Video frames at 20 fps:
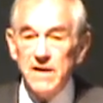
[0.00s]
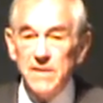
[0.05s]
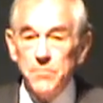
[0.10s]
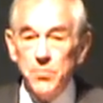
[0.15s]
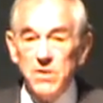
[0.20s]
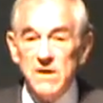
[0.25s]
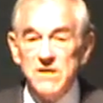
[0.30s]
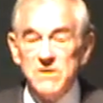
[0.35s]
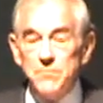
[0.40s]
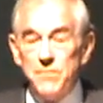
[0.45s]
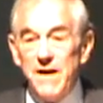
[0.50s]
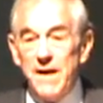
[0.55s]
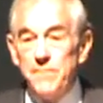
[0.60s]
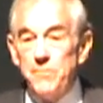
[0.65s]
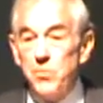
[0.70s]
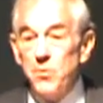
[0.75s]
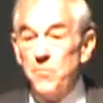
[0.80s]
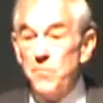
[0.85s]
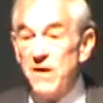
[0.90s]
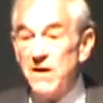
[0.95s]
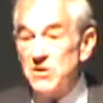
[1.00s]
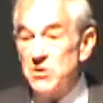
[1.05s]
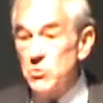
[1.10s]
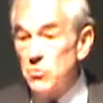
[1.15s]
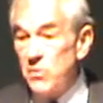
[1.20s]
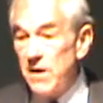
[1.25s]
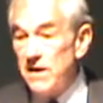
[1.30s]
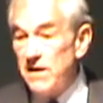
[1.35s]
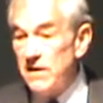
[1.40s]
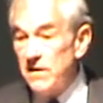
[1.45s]
place by
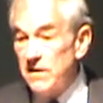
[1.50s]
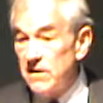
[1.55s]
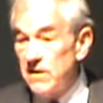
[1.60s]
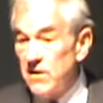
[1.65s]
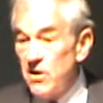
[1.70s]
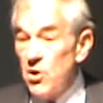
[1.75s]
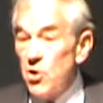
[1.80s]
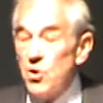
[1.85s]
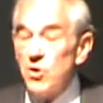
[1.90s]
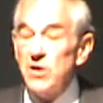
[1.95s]
perpetuating